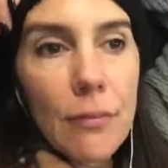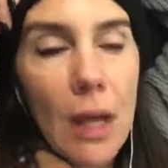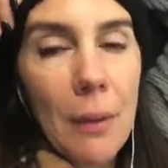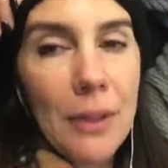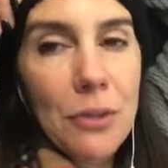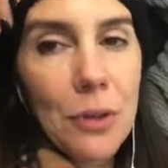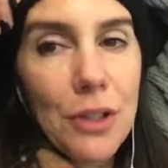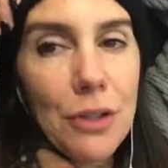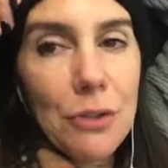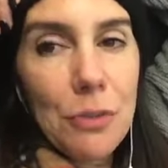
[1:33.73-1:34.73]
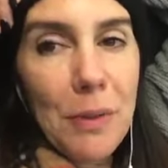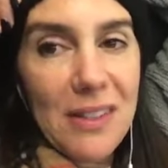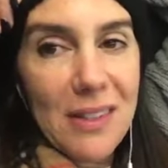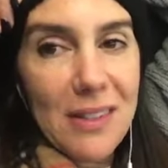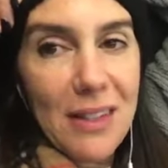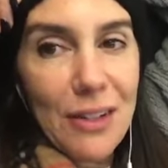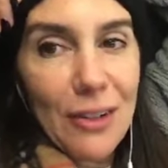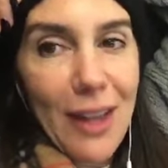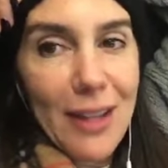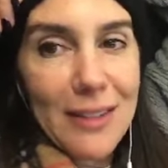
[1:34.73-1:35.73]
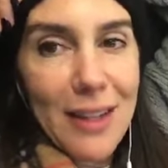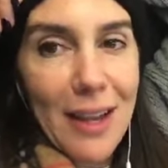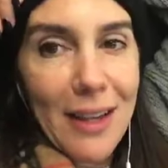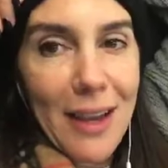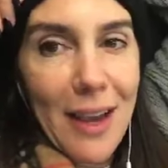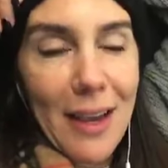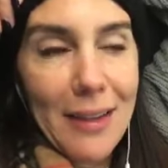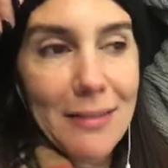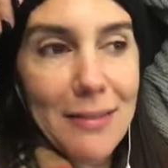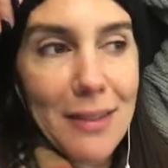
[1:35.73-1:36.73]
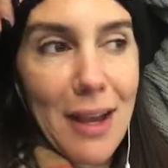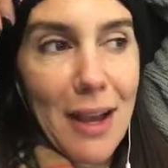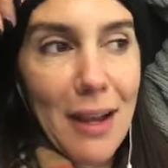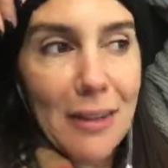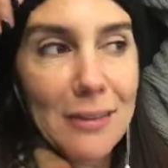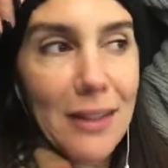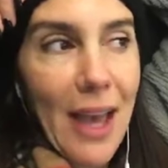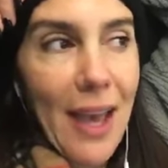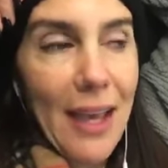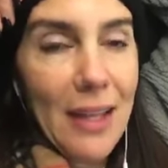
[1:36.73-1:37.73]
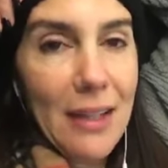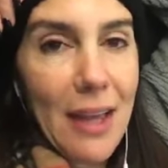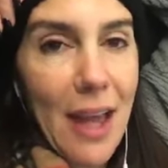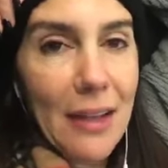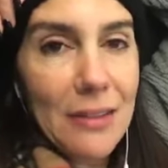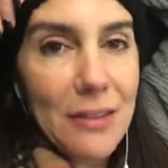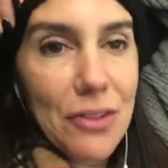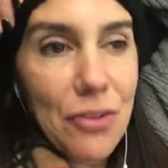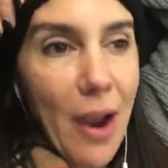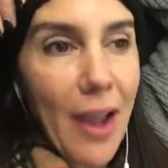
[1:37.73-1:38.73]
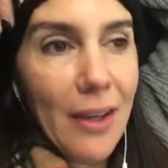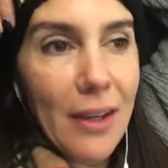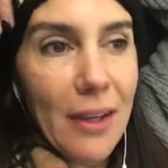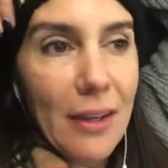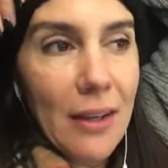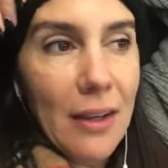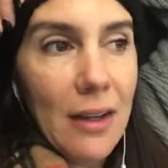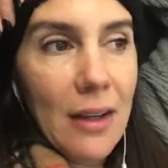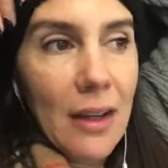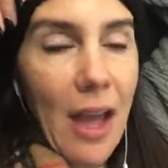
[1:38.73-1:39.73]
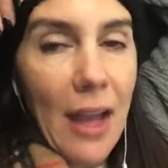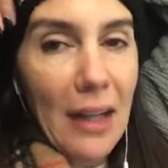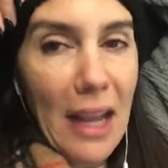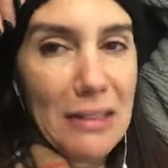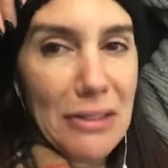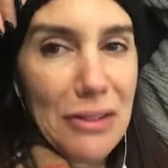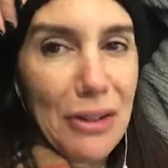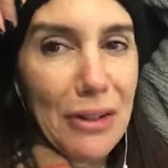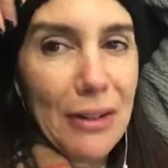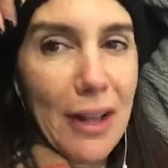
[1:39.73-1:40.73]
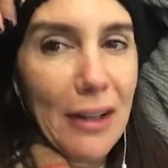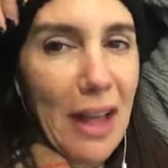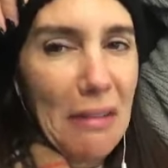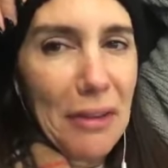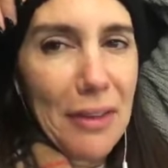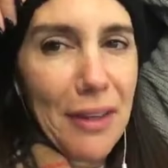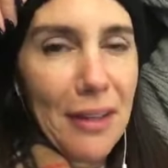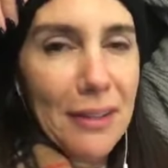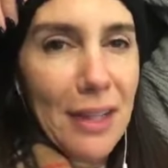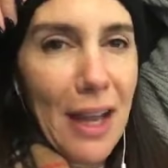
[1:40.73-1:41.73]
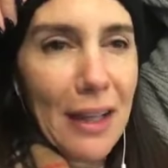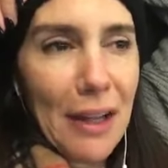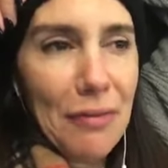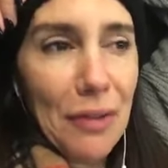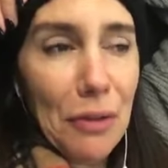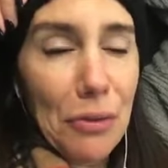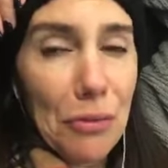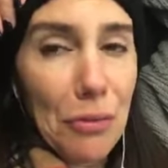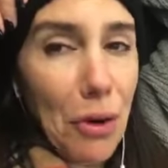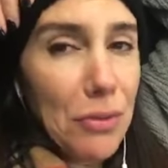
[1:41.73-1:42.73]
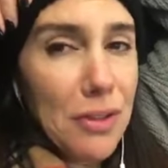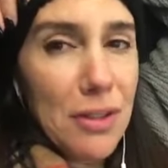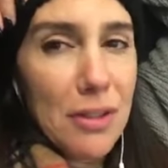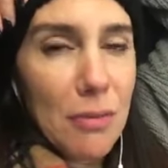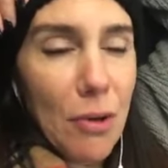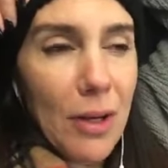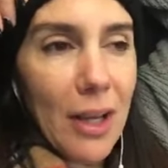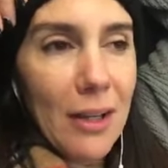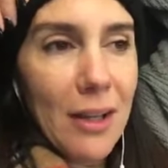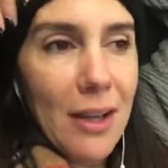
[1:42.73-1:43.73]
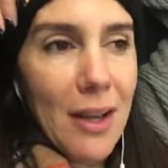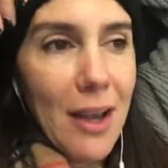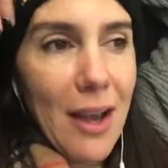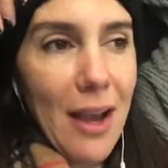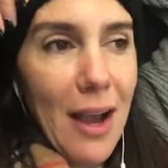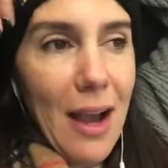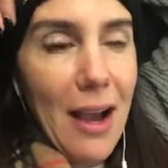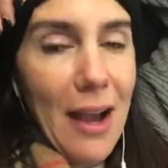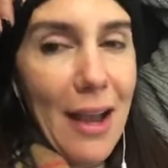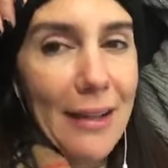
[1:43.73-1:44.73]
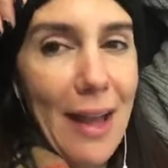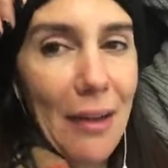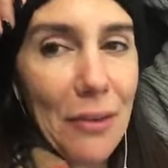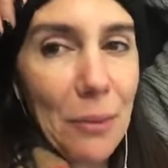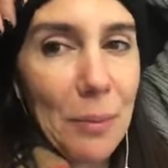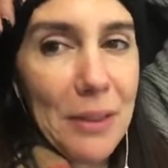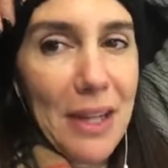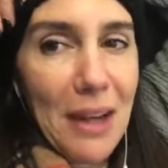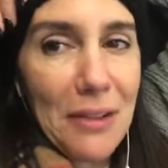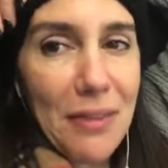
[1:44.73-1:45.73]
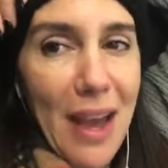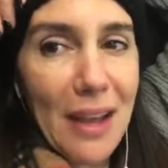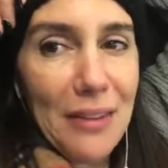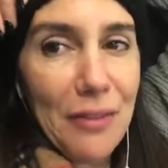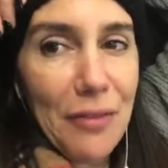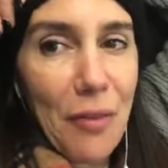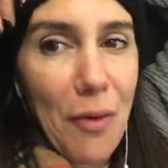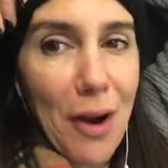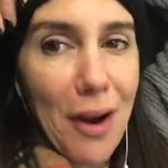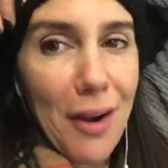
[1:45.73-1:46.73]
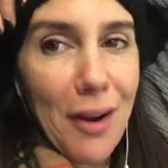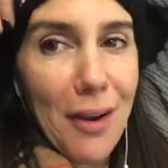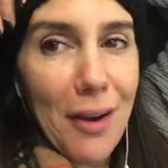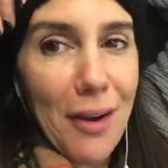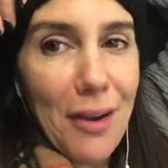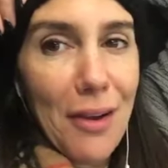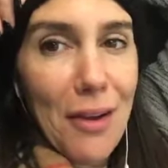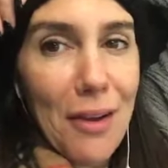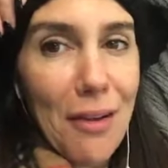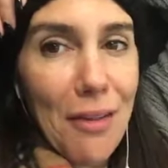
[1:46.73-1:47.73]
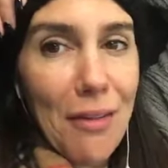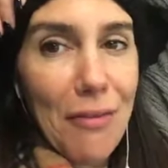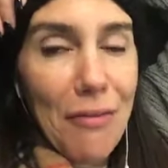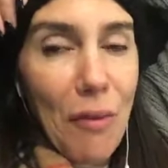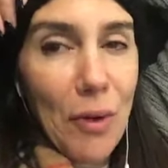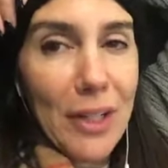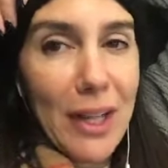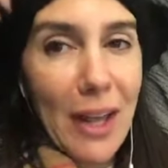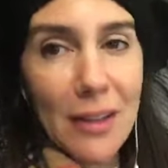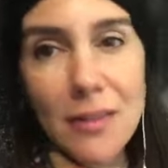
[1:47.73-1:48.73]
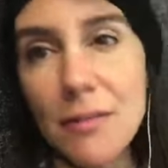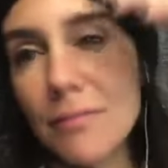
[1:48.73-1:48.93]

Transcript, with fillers: I went to a huge business dinner last night and uh, ate and drank and ate dessert and everything. And I feel gross this morning. Uh, and now there will be none of that for forty days.